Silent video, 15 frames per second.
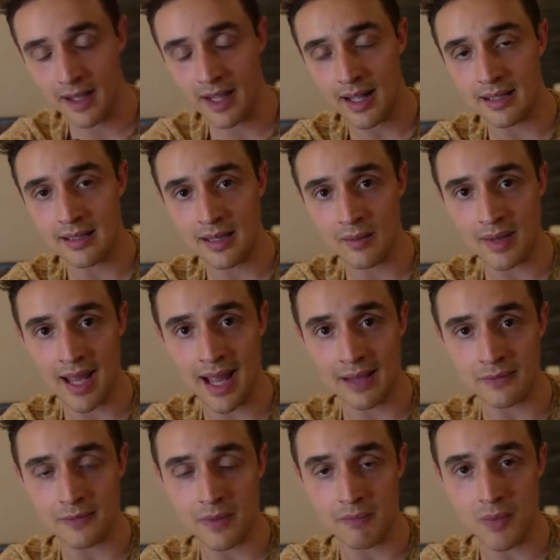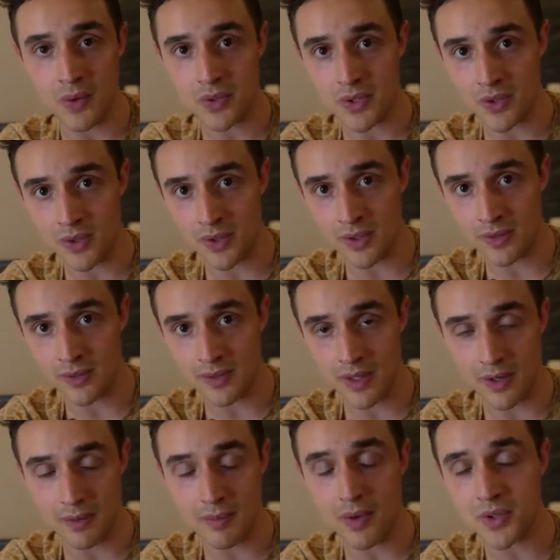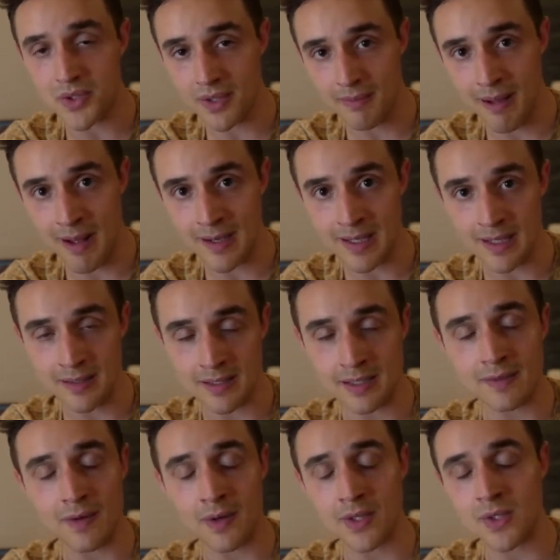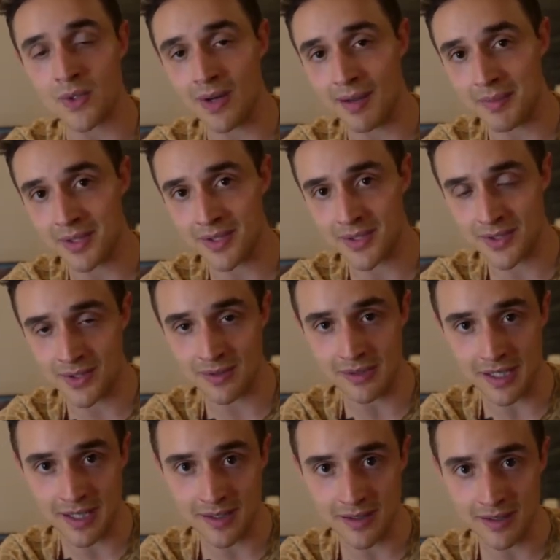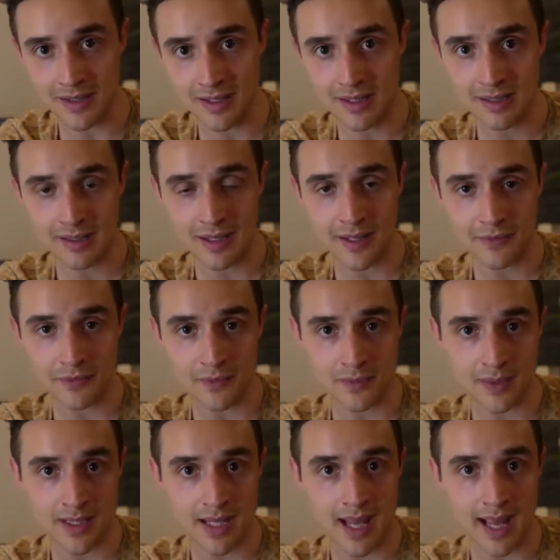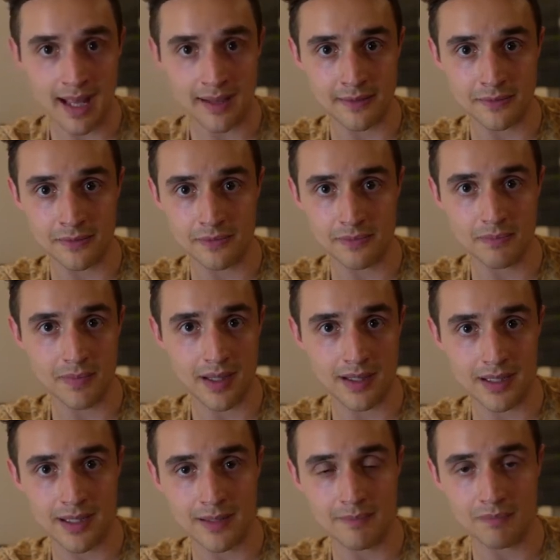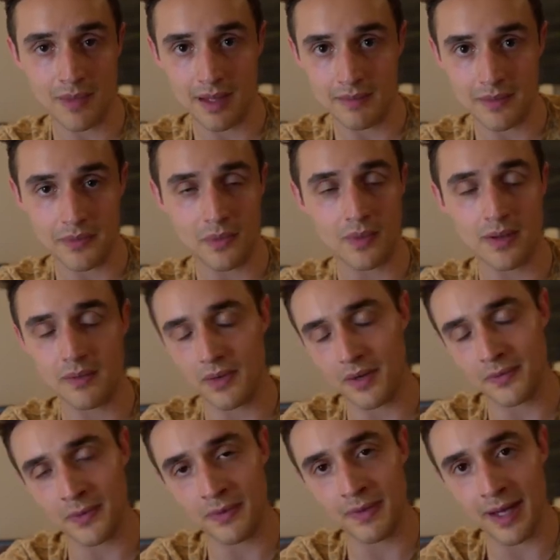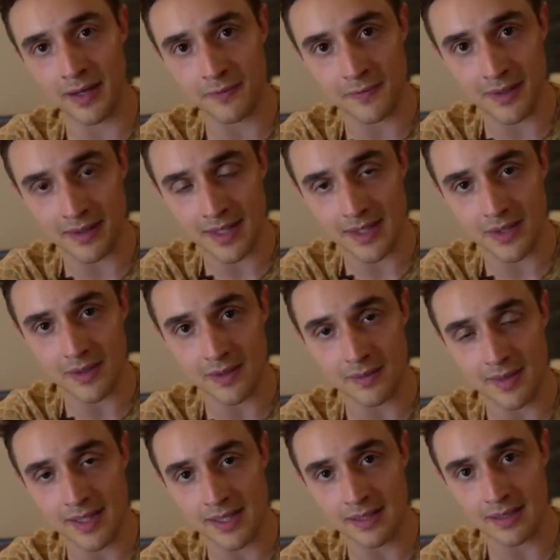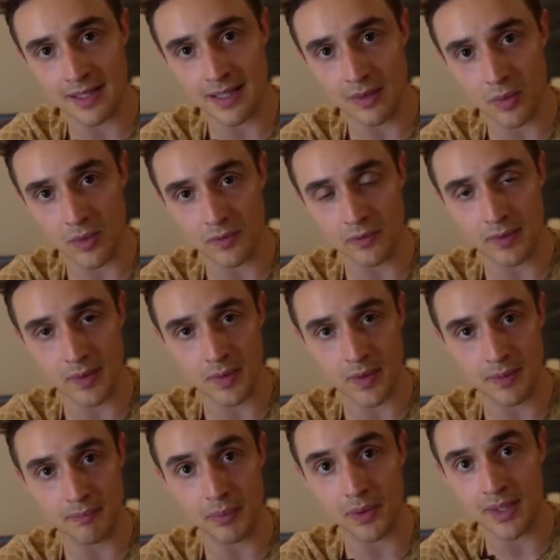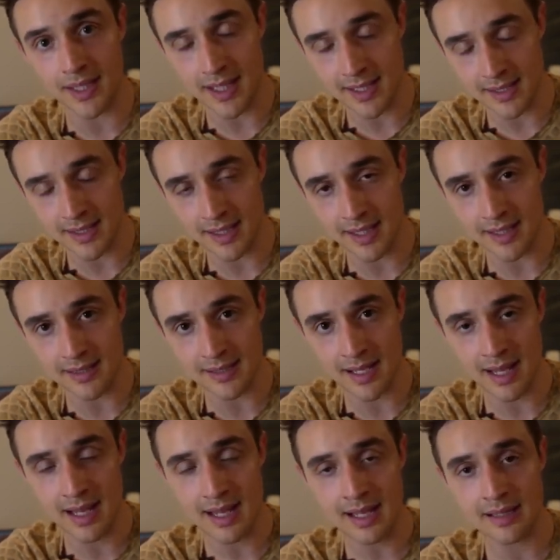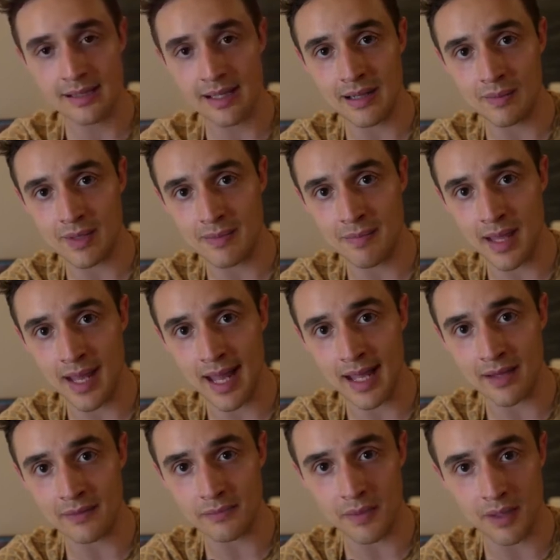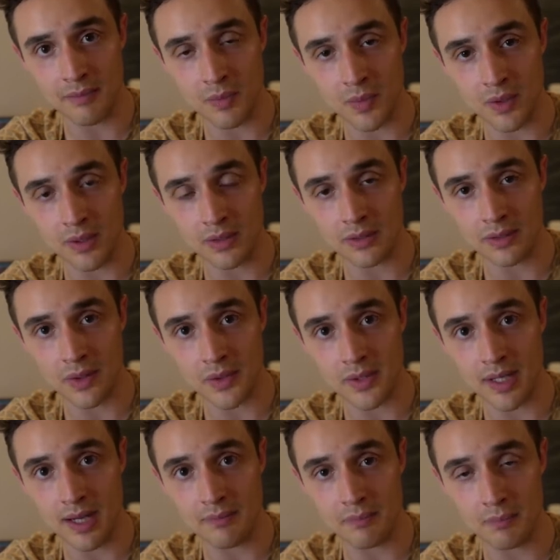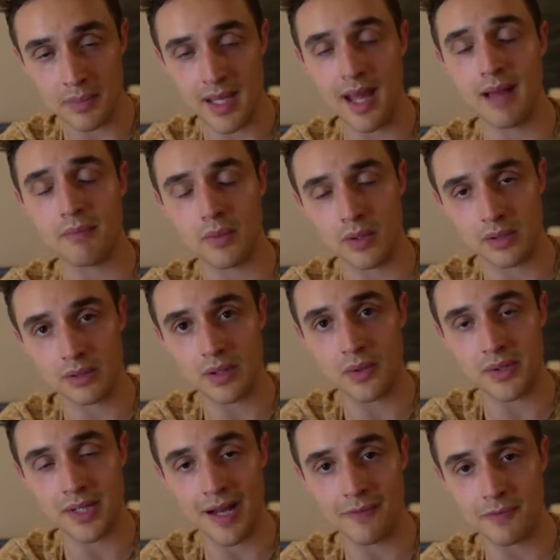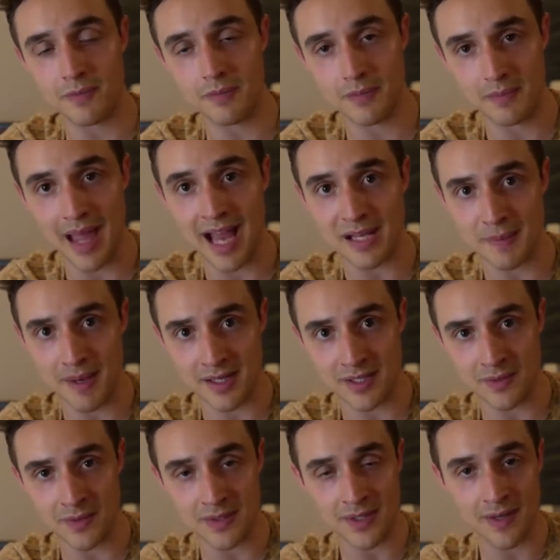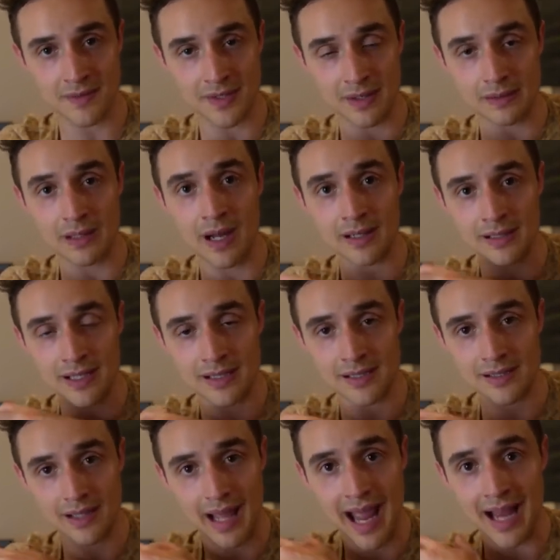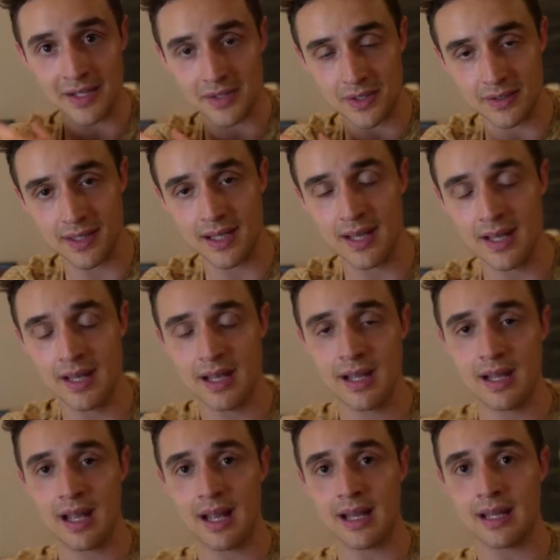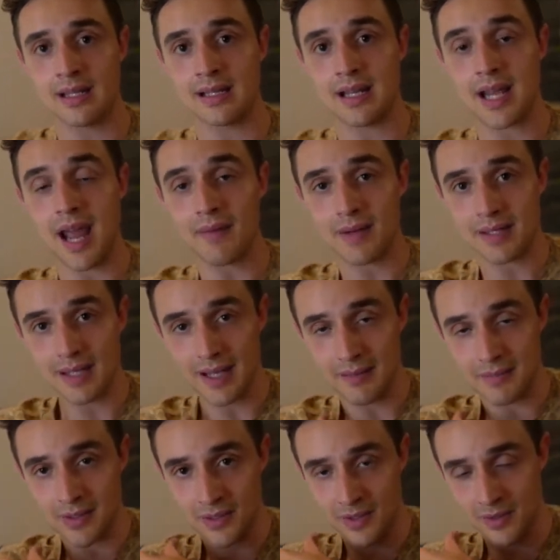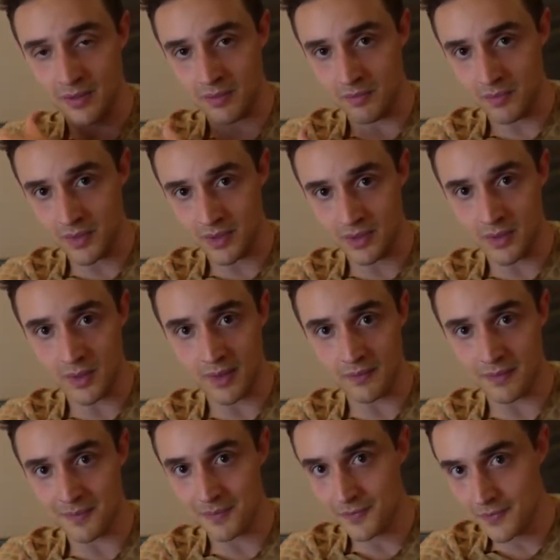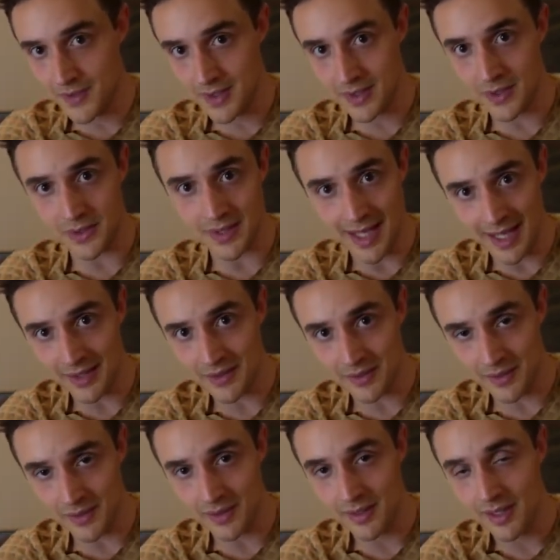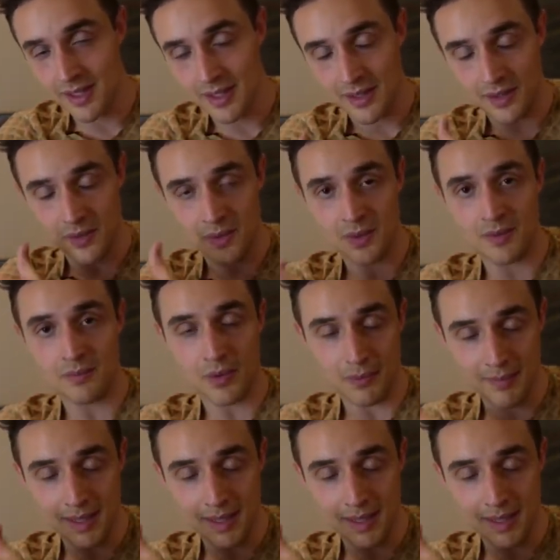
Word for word: And then we have emotional, our emotional body, and as far as trauma is concerned, there, if we have any, if we've, if we've had our feelings hurt recently, or if we were bullied as kids, then we may have a more closed up you have more closed off aspects to ourselves that are locked in astrally. And every time you're you're going from physical to astral or, or